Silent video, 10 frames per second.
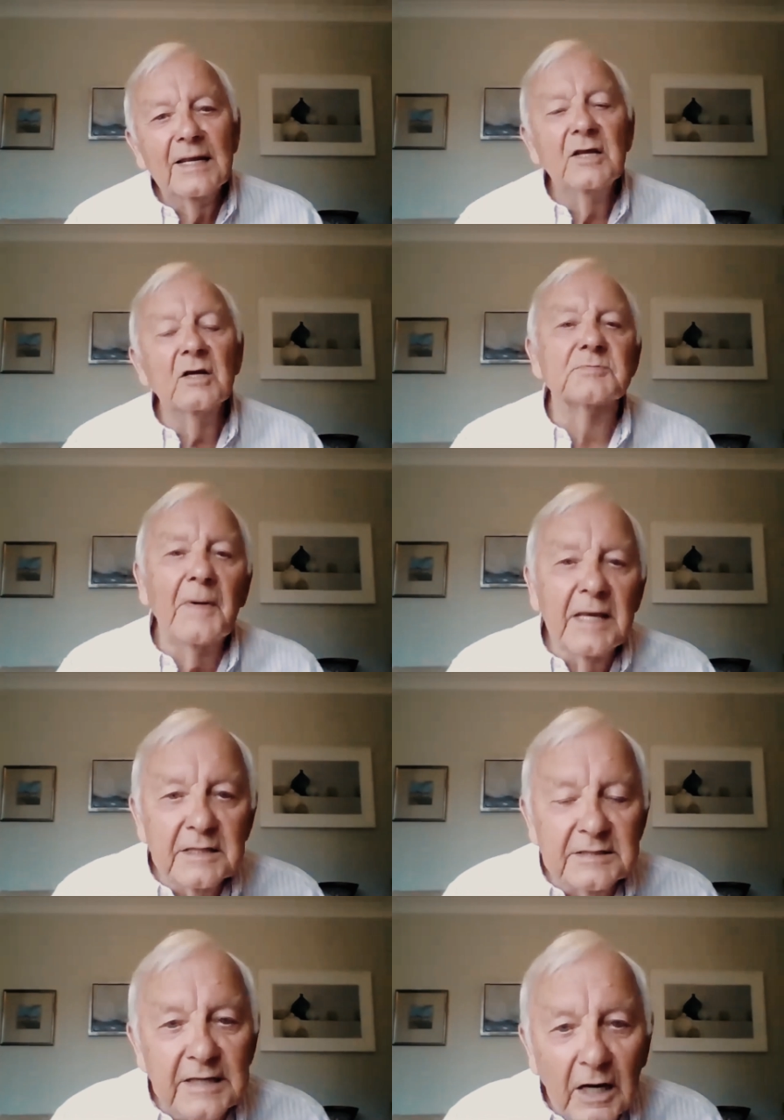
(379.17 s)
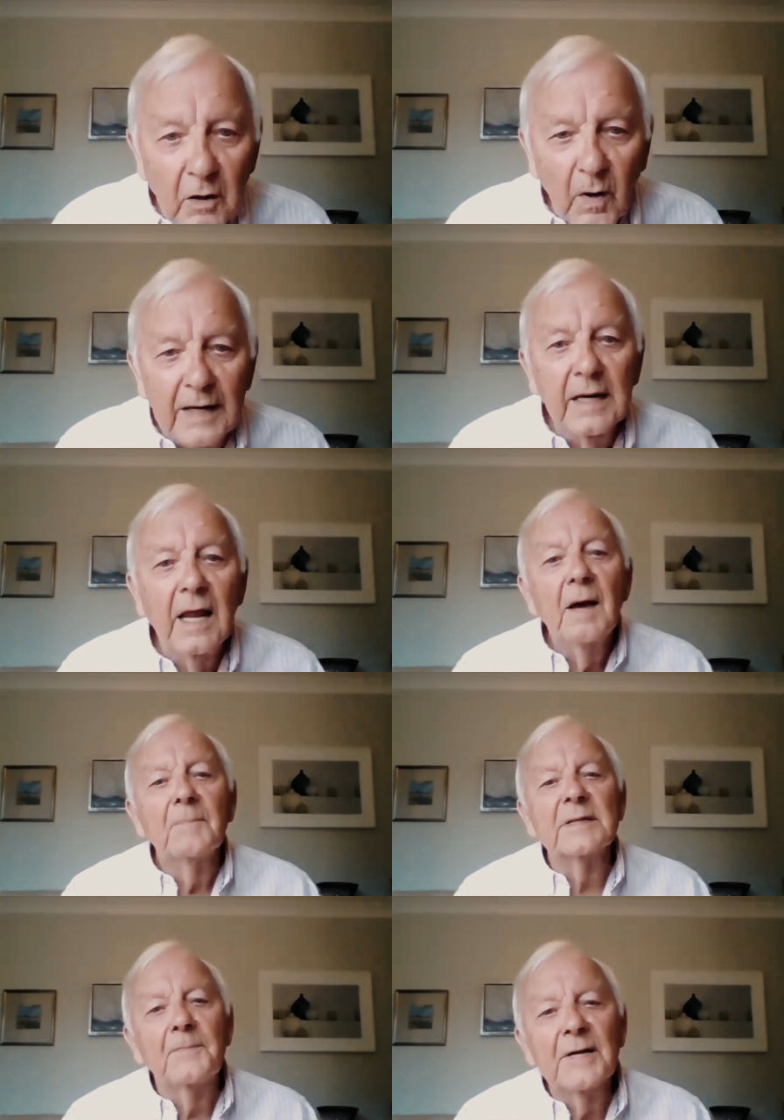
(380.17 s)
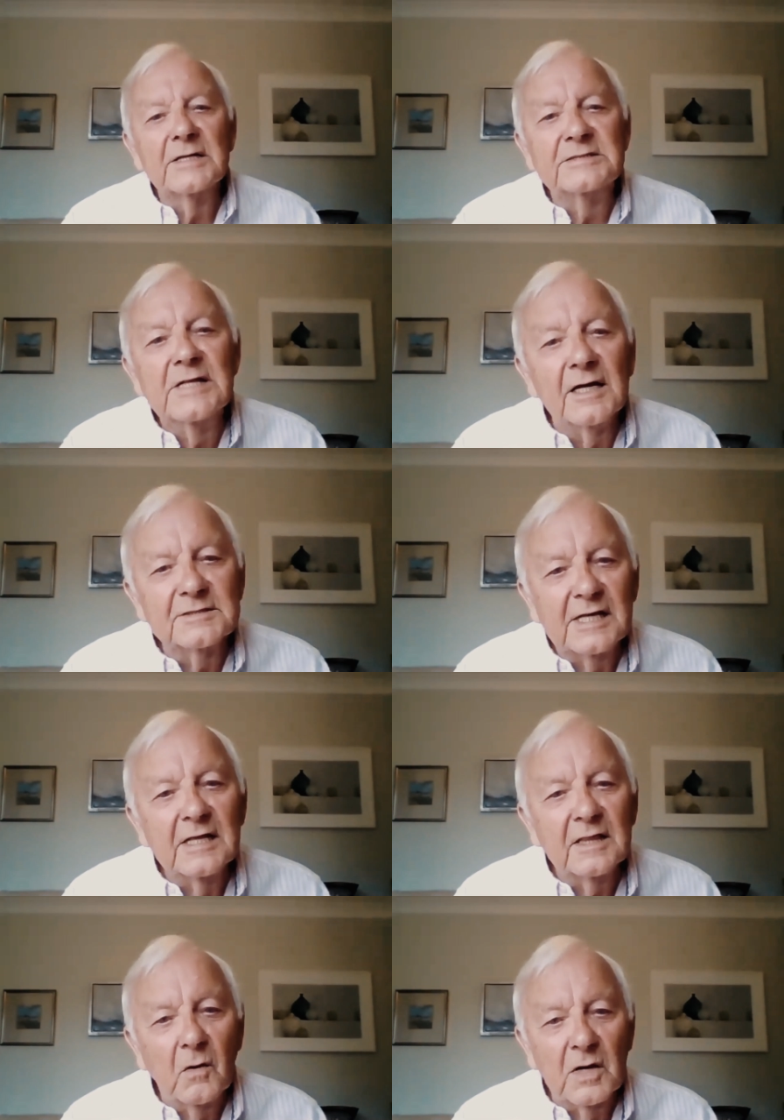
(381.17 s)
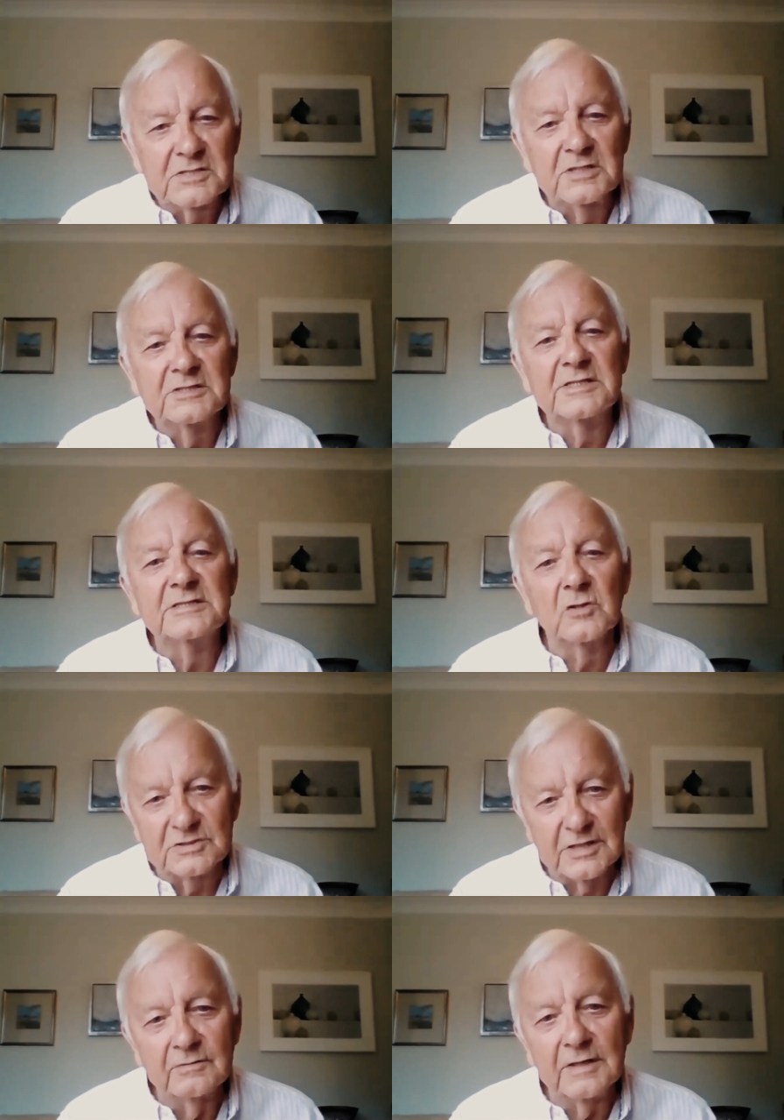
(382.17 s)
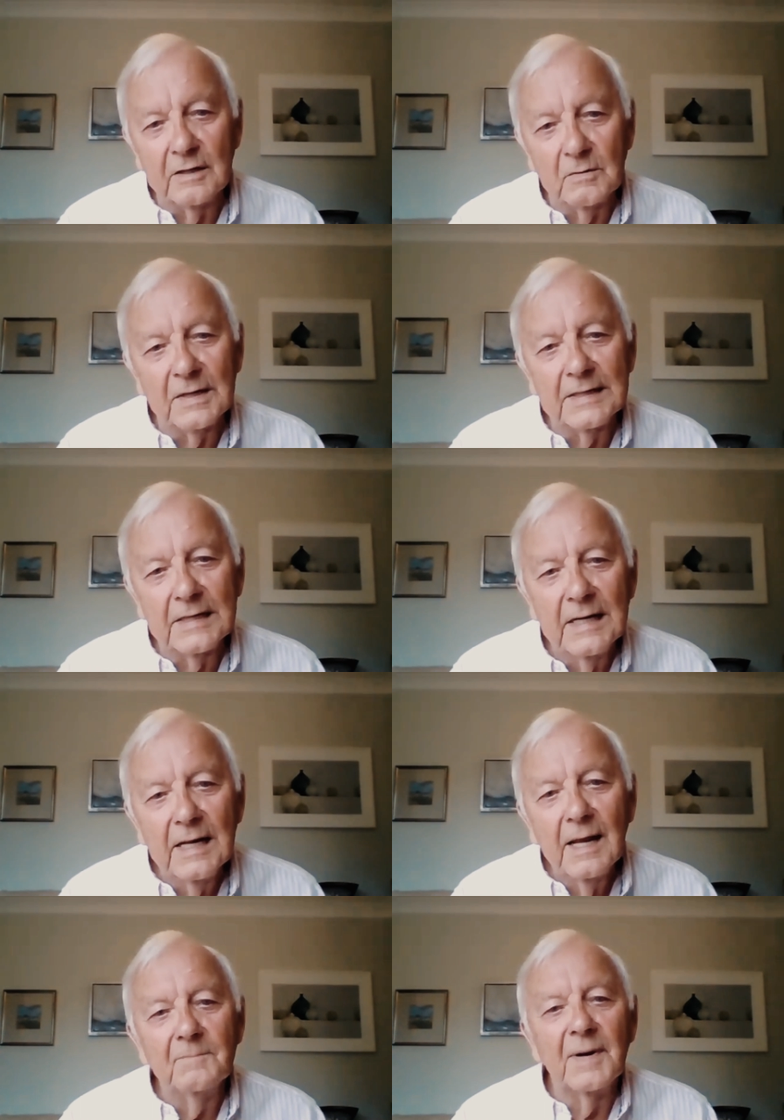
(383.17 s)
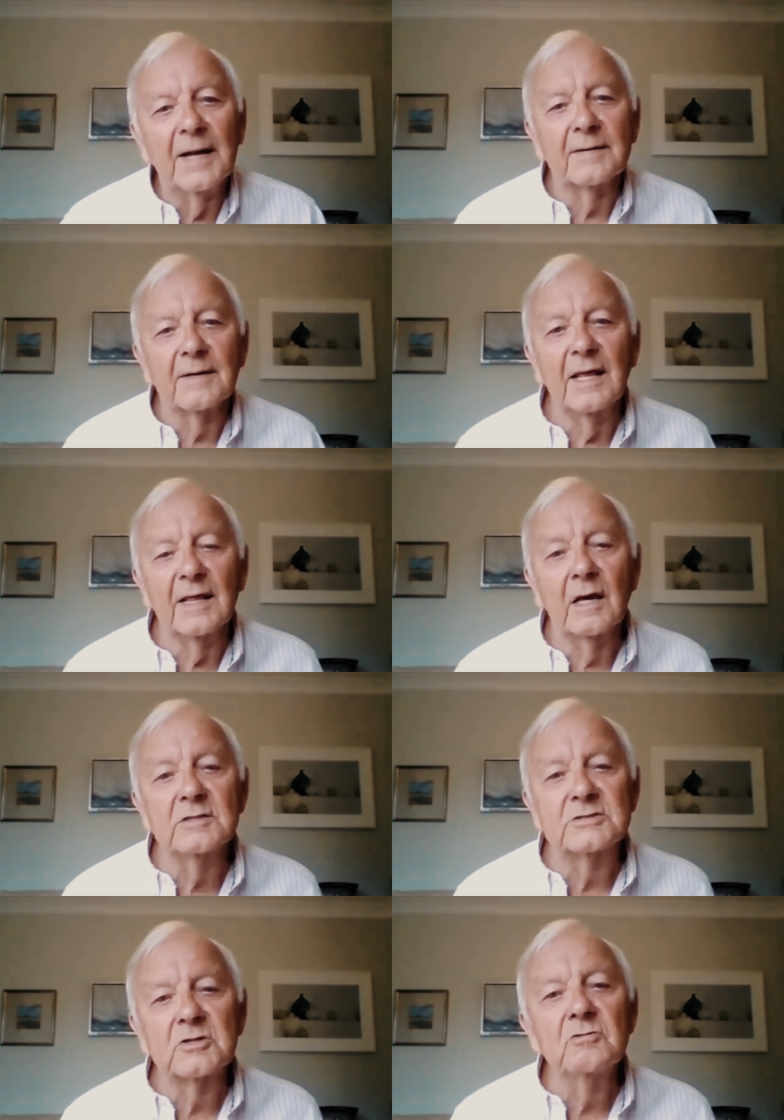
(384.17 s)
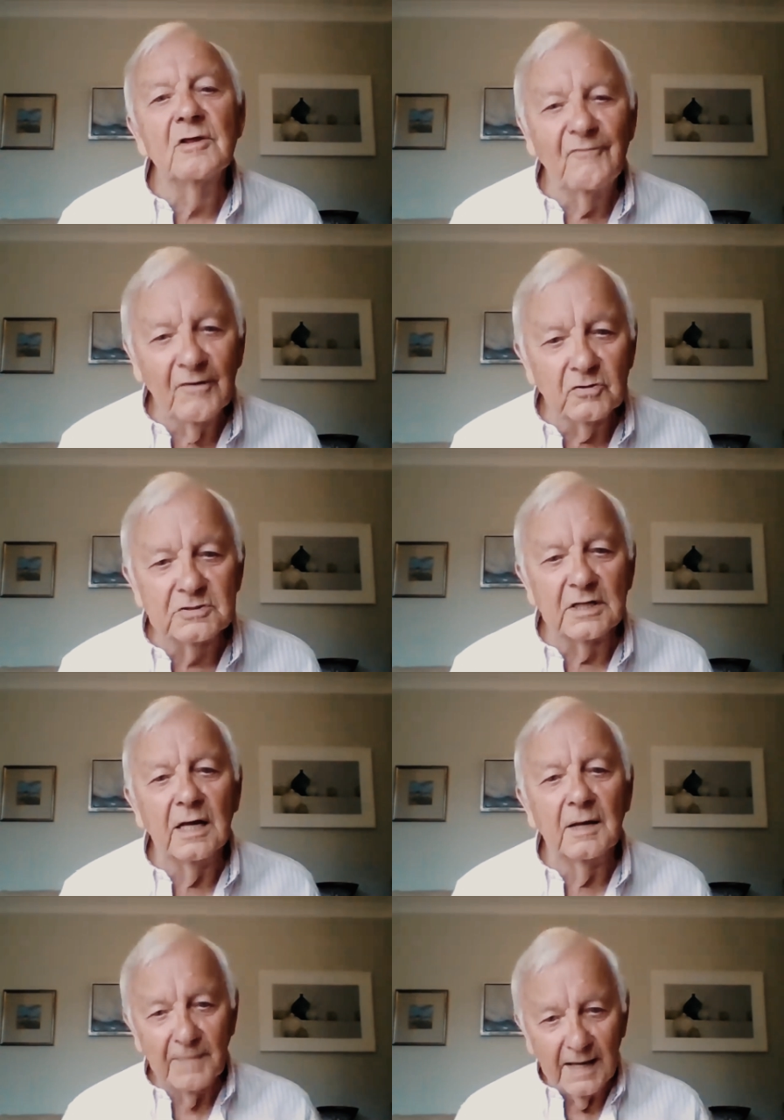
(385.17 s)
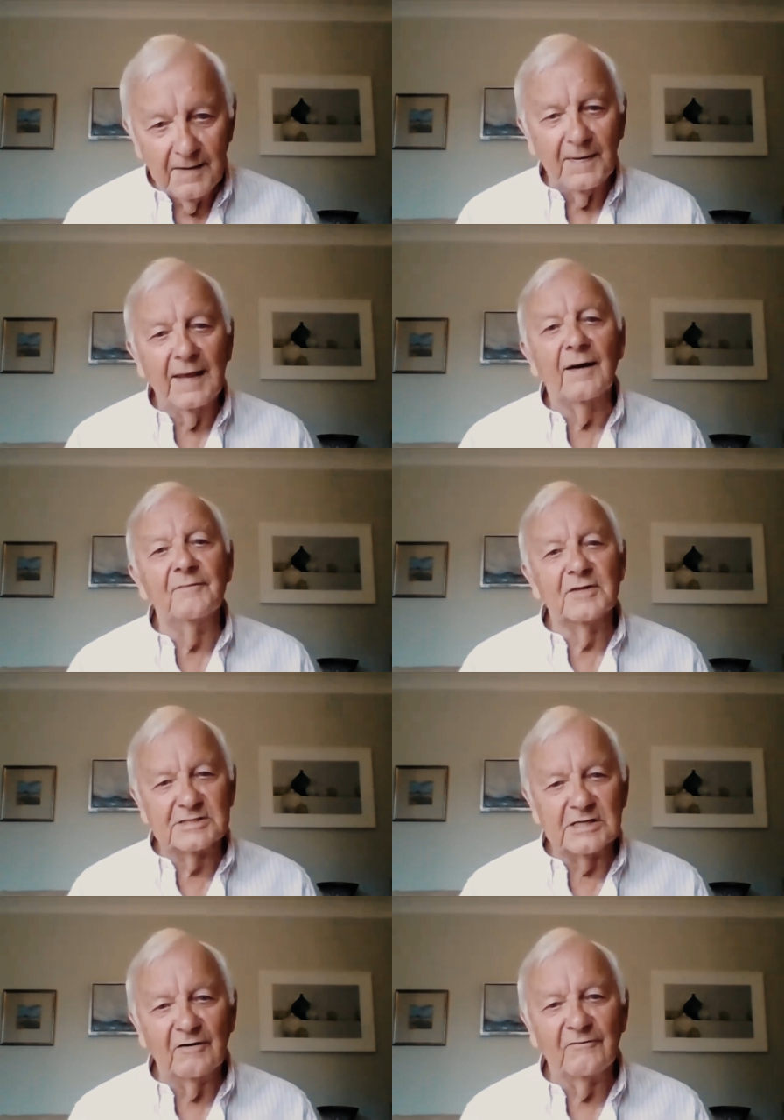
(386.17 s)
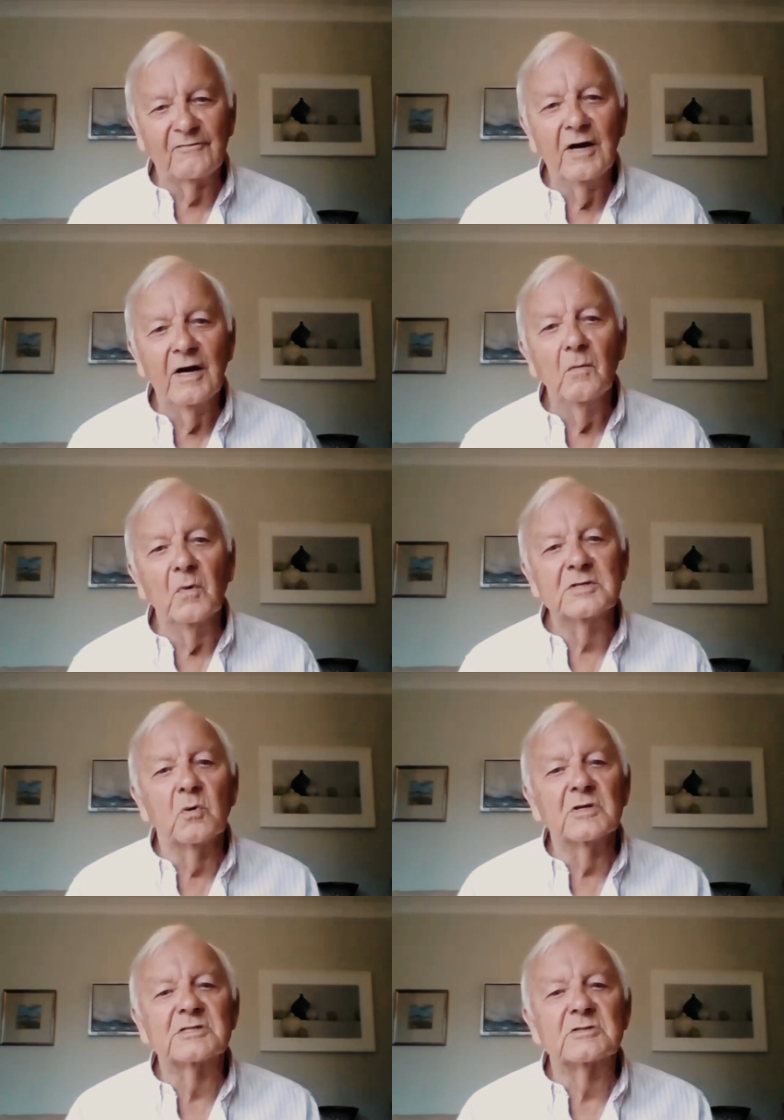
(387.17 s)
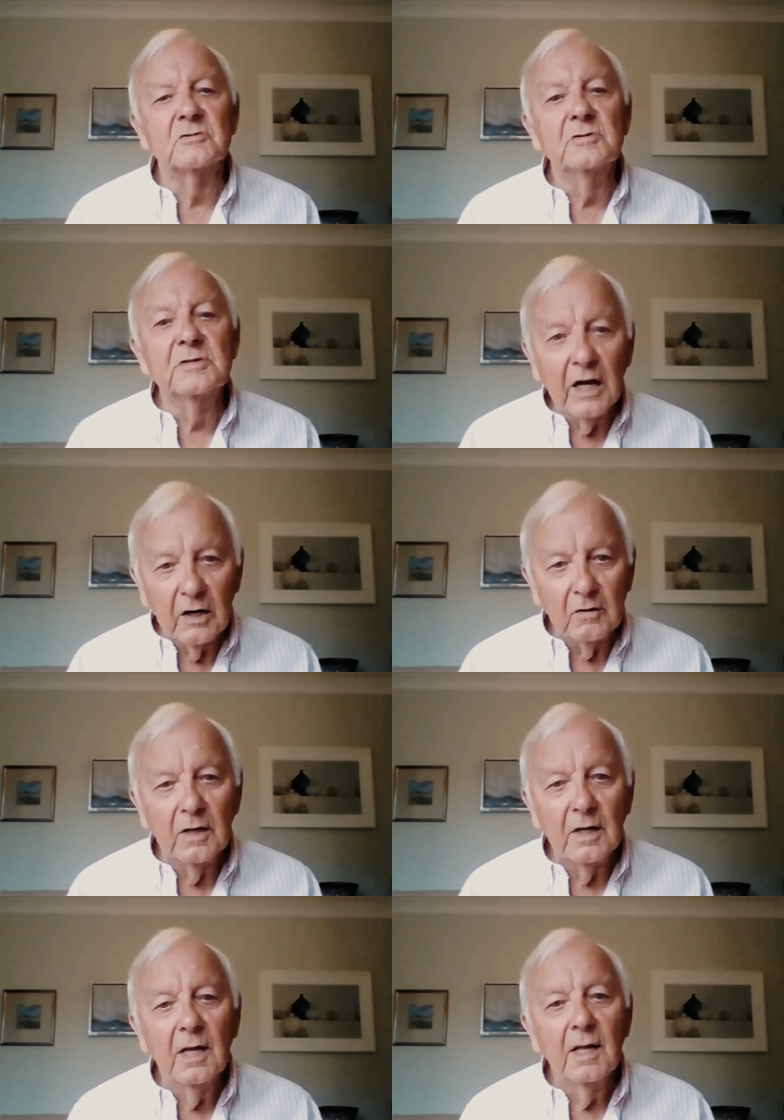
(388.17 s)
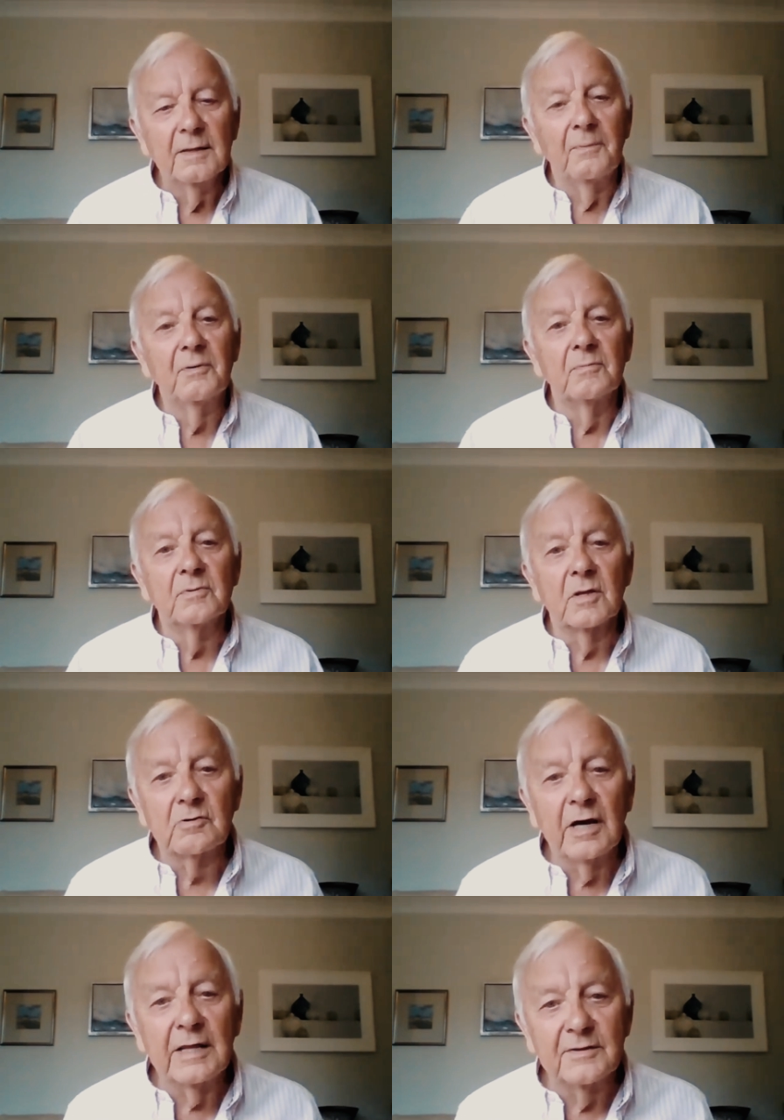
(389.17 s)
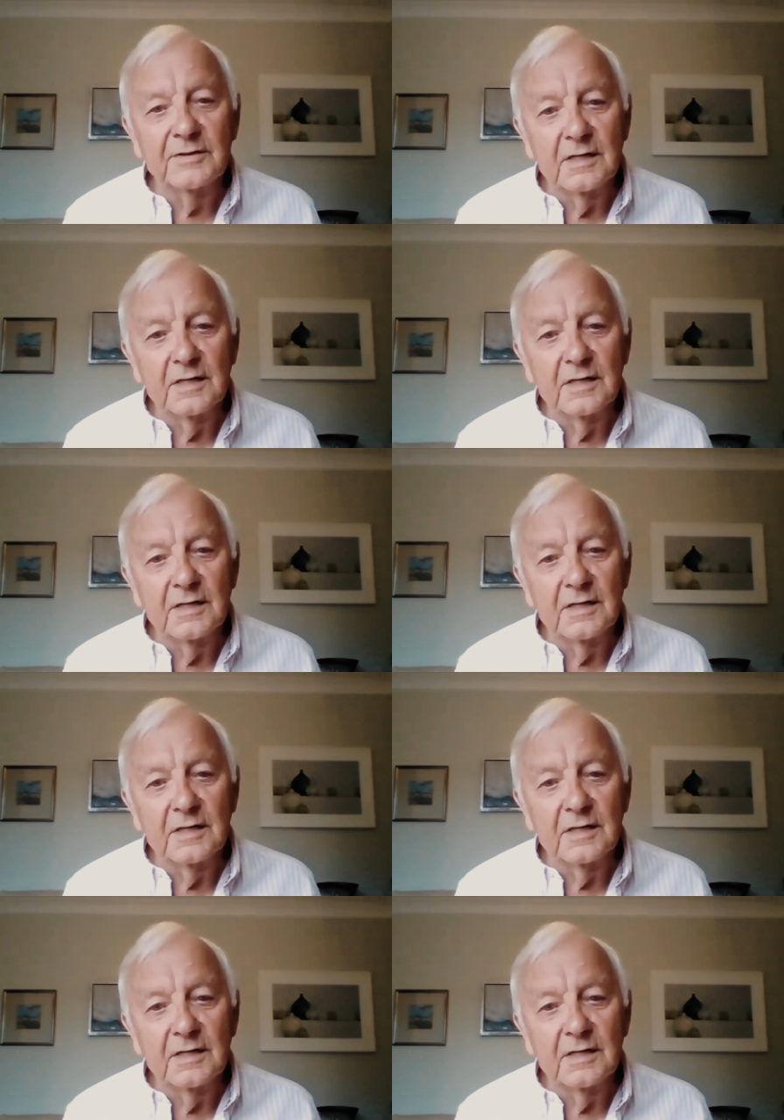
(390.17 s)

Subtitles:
You're speaking to no one, but the person asking the questions is also no one. But it goes through the filter, maybe, of the self, which wants to know. The great